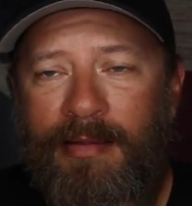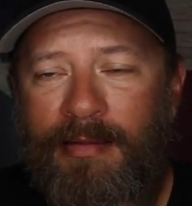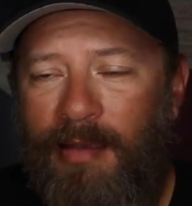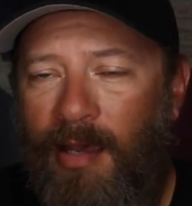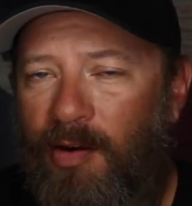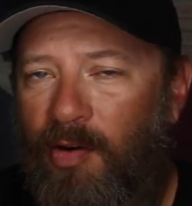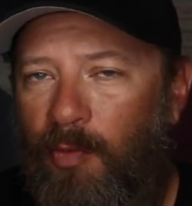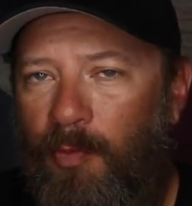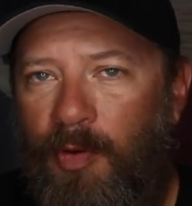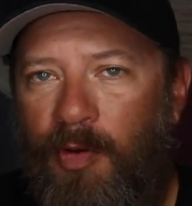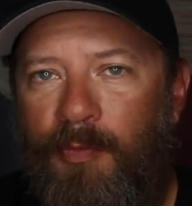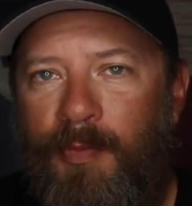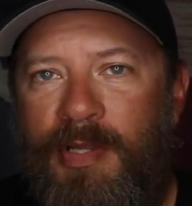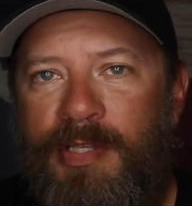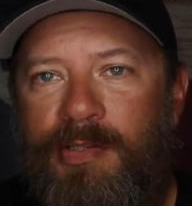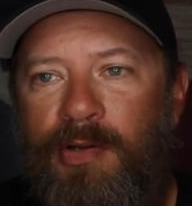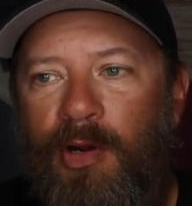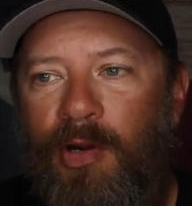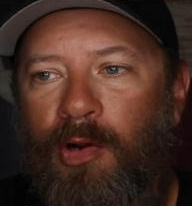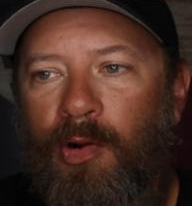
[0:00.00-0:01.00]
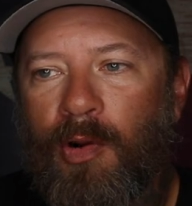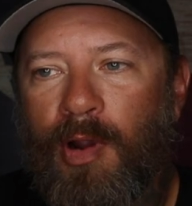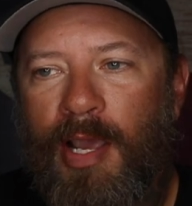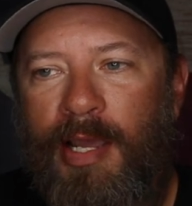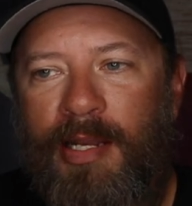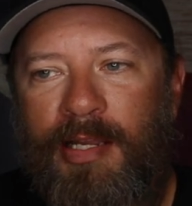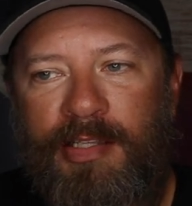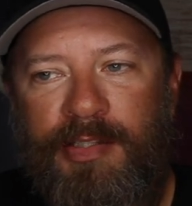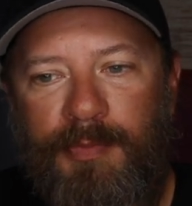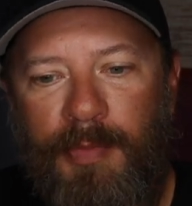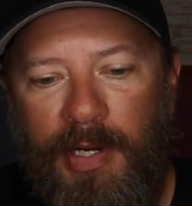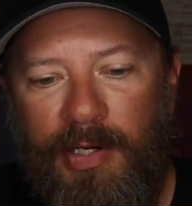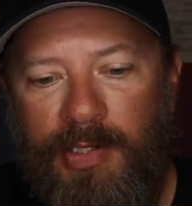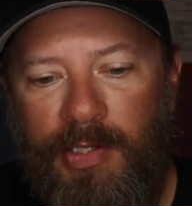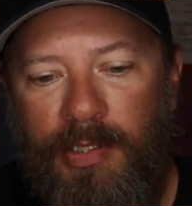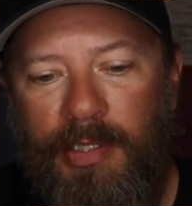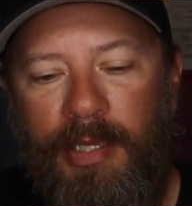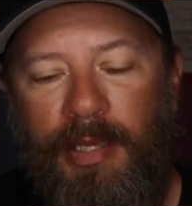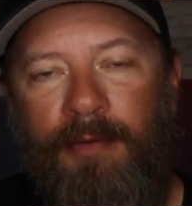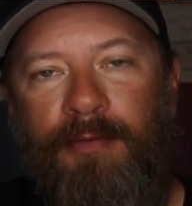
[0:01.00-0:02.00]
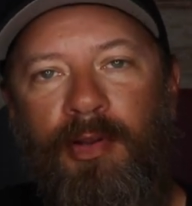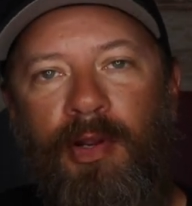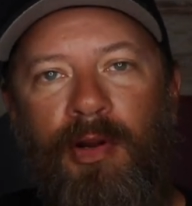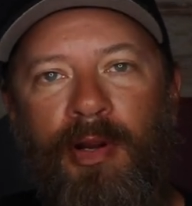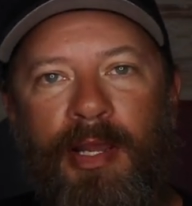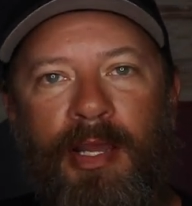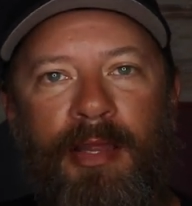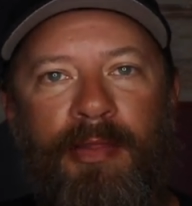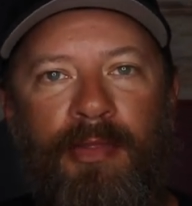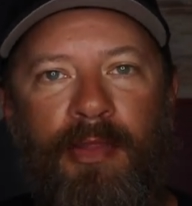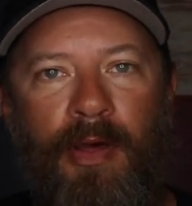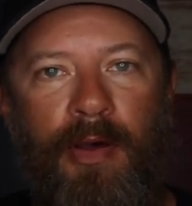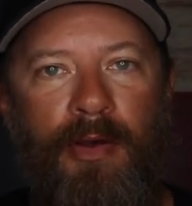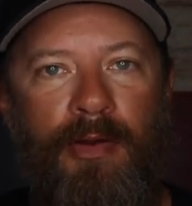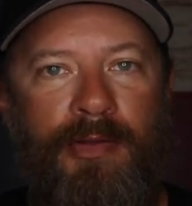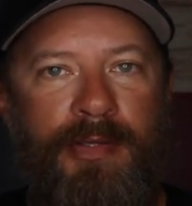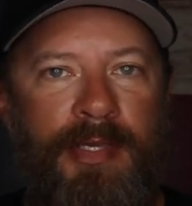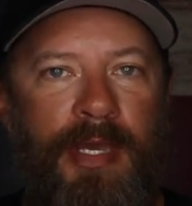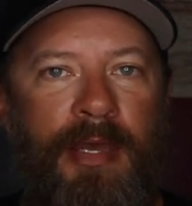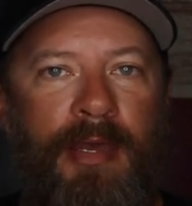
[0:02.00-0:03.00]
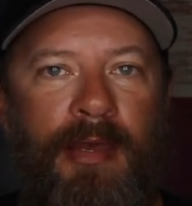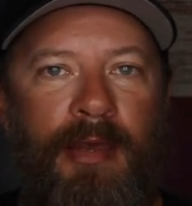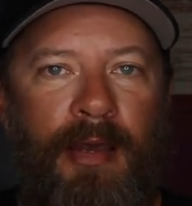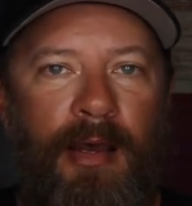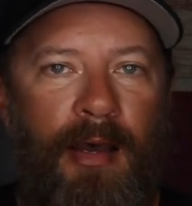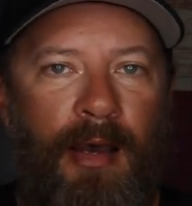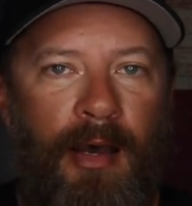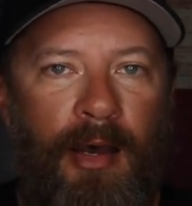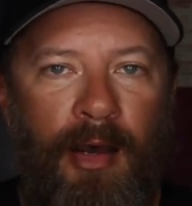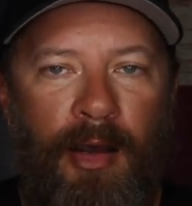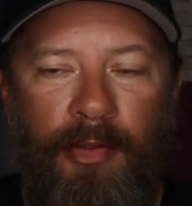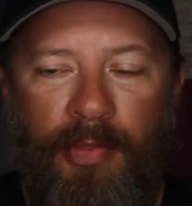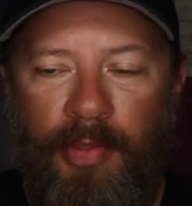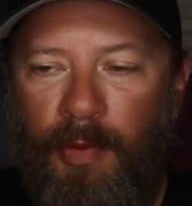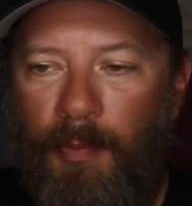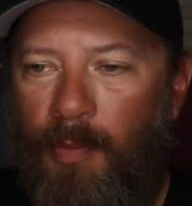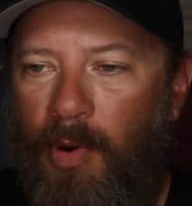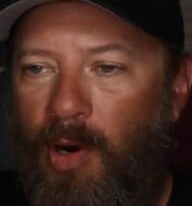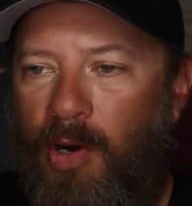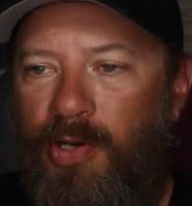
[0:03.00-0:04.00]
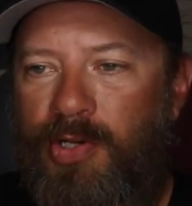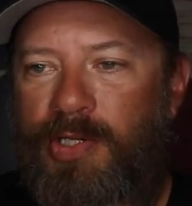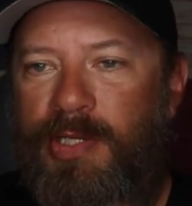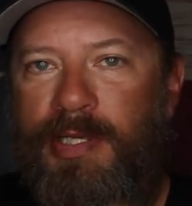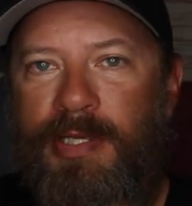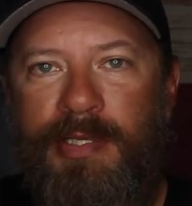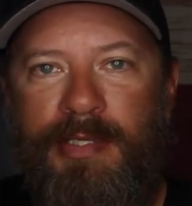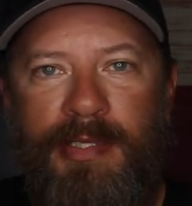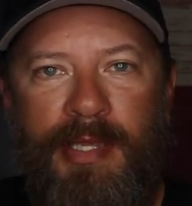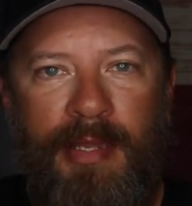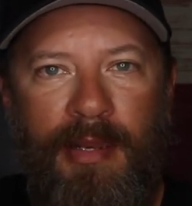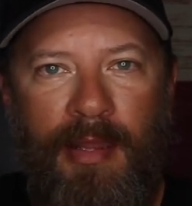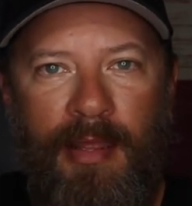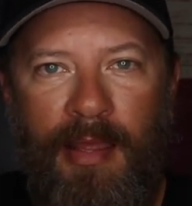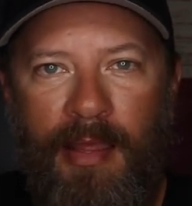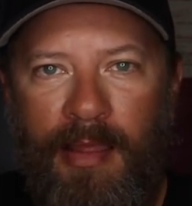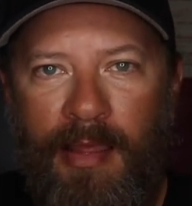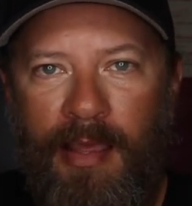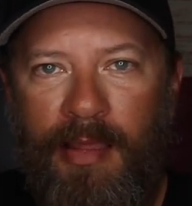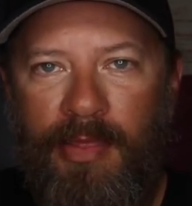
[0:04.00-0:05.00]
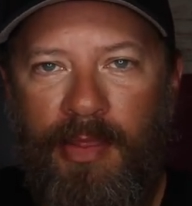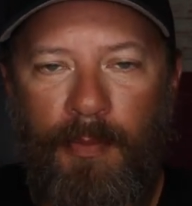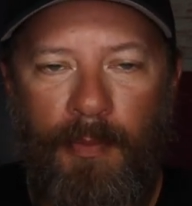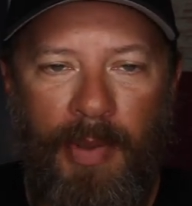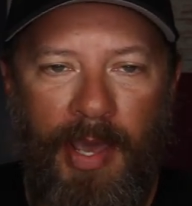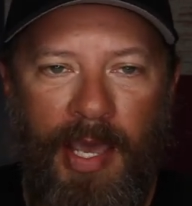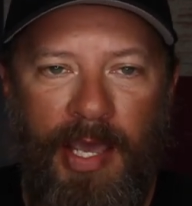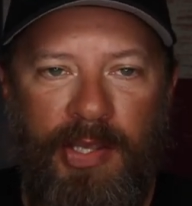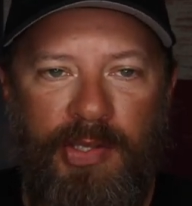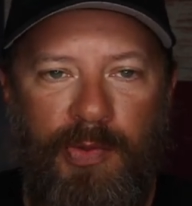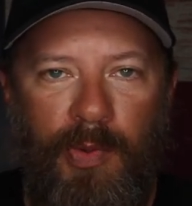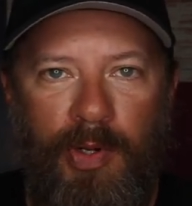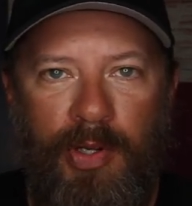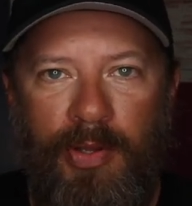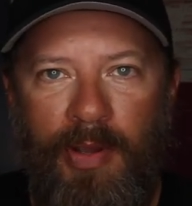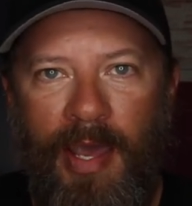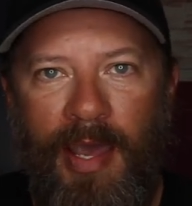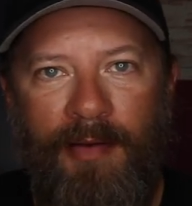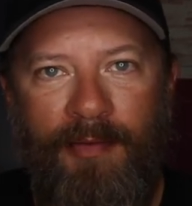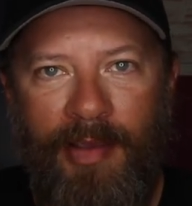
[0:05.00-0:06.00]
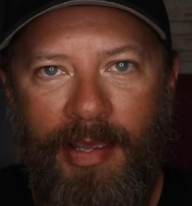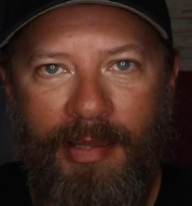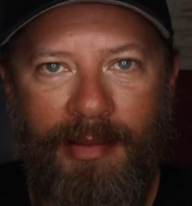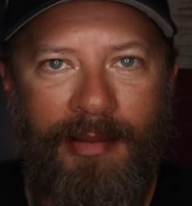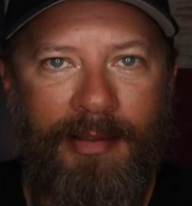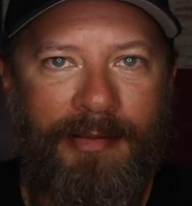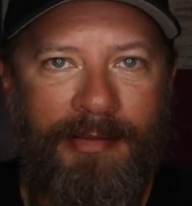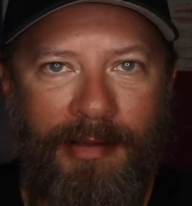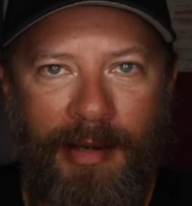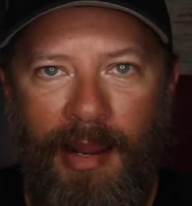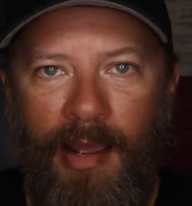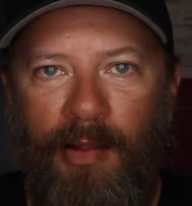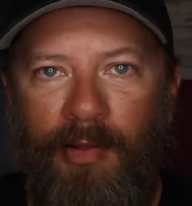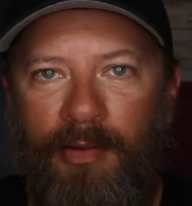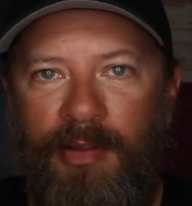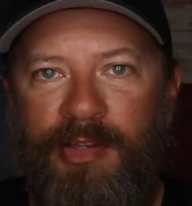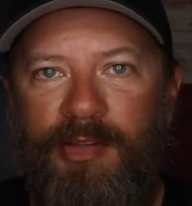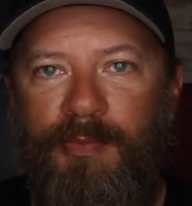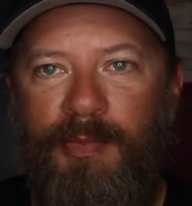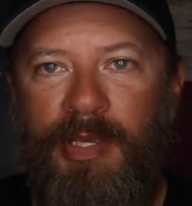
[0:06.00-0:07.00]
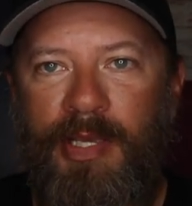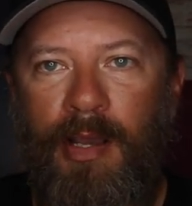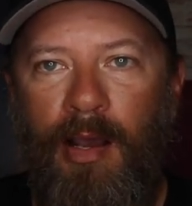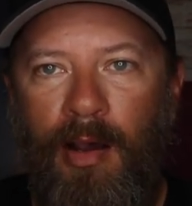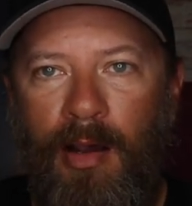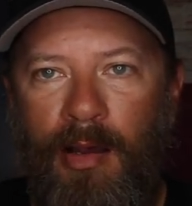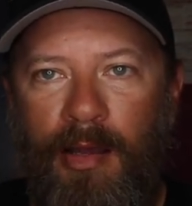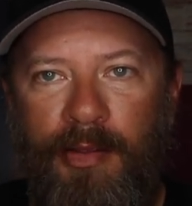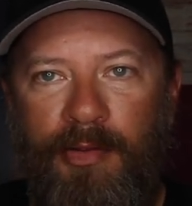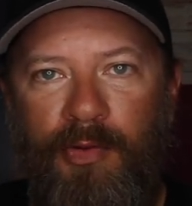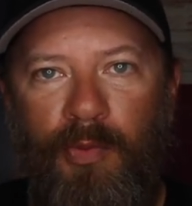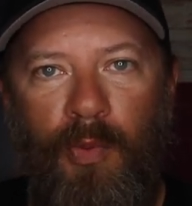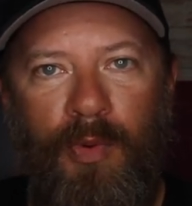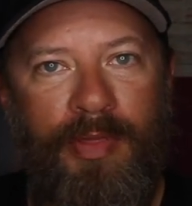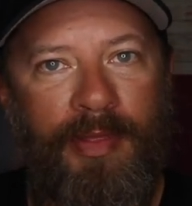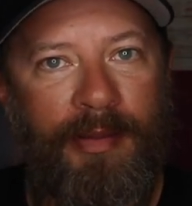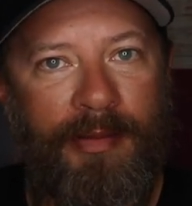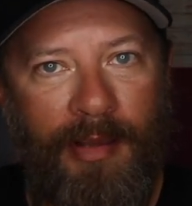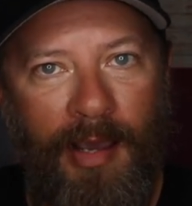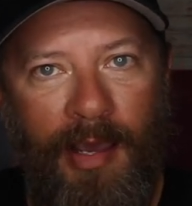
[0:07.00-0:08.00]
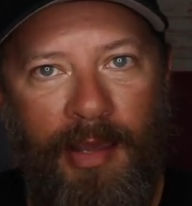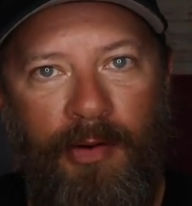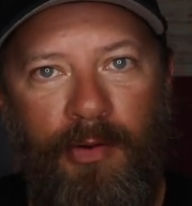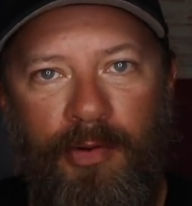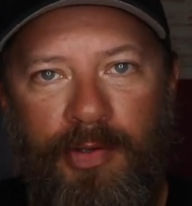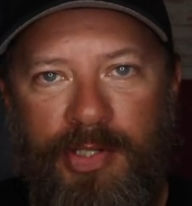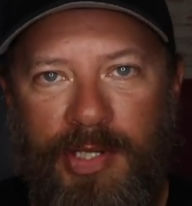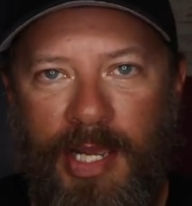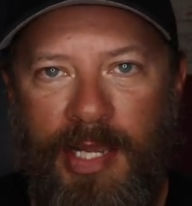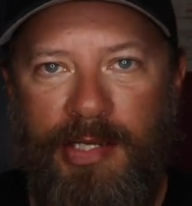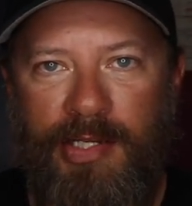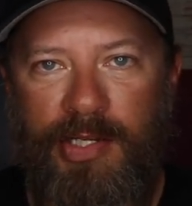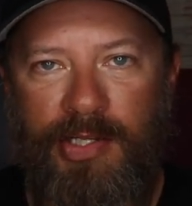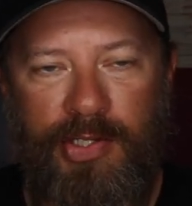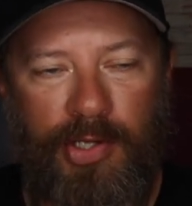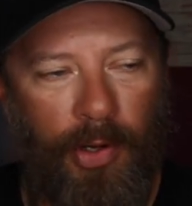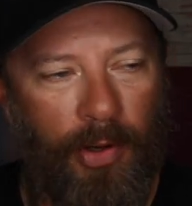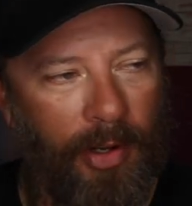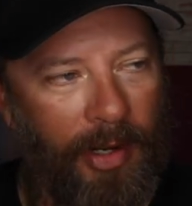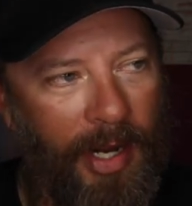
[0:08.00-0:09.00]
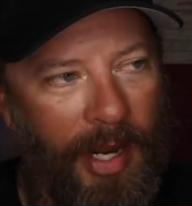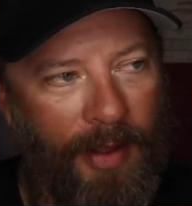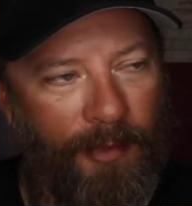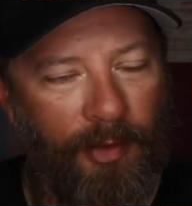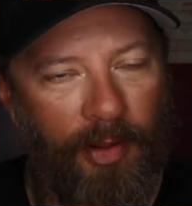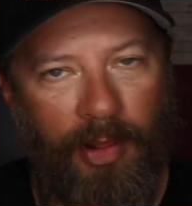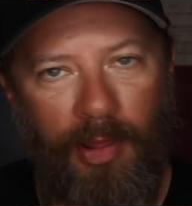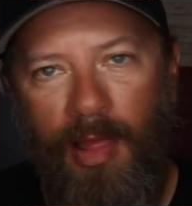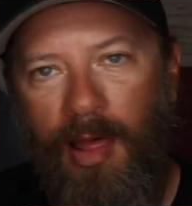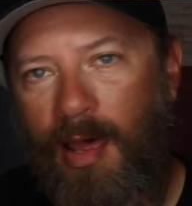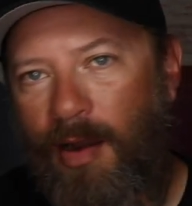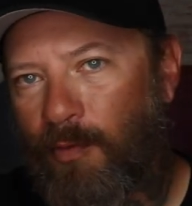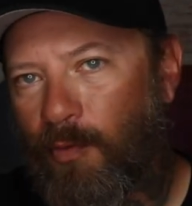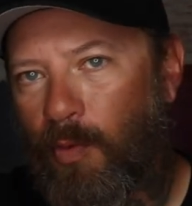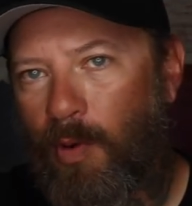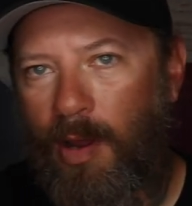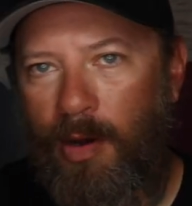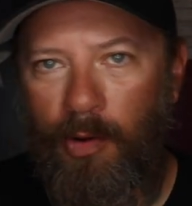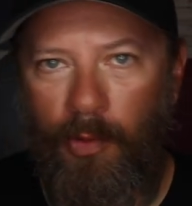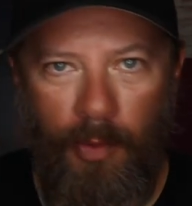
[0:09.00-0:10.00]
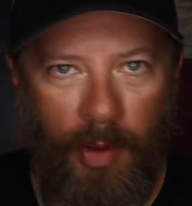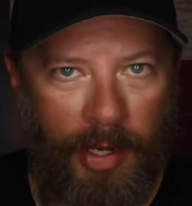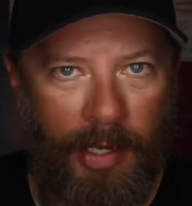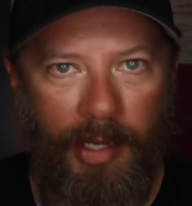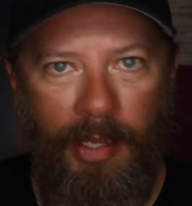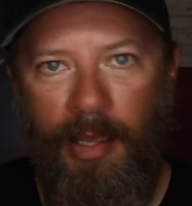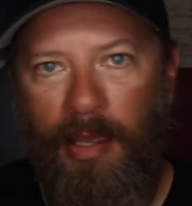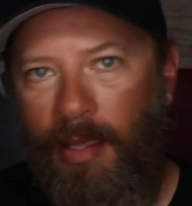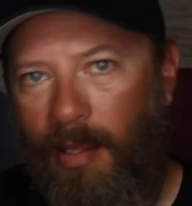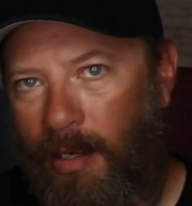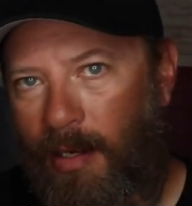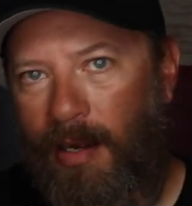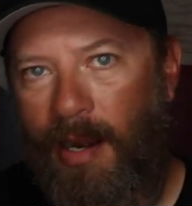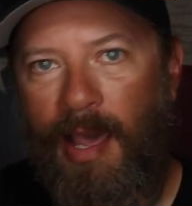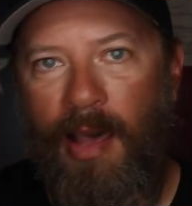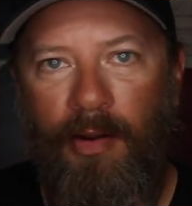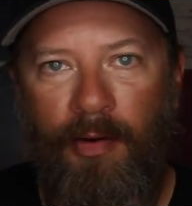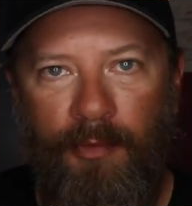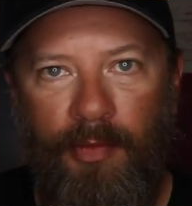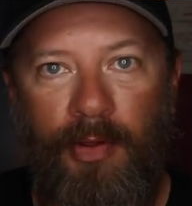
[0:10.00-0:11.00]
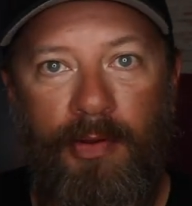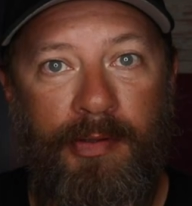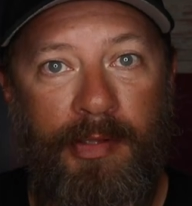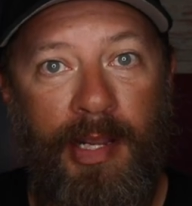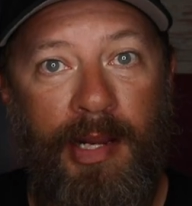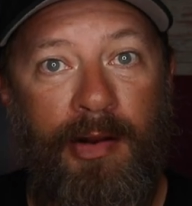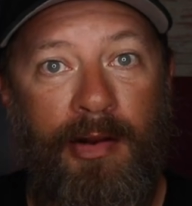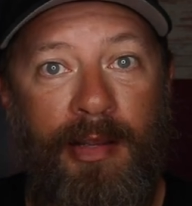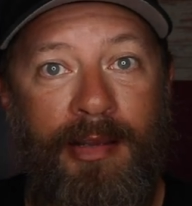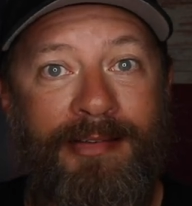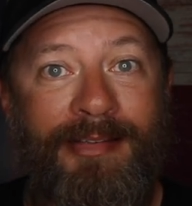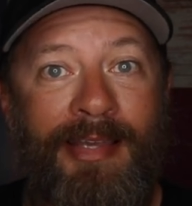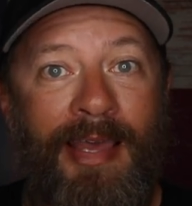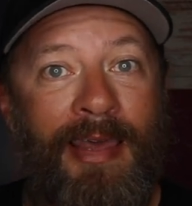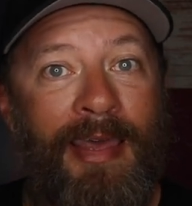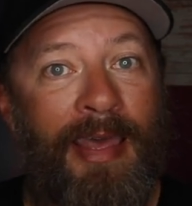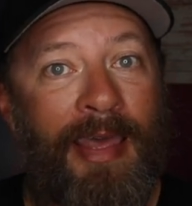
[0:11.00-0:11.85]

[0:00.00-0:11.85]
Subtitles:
are great, especially if you're in those the marshes and in the bays where you have inlets and outlets, because when the tidal changes, you're going to have a lot of water running in and out of those areas.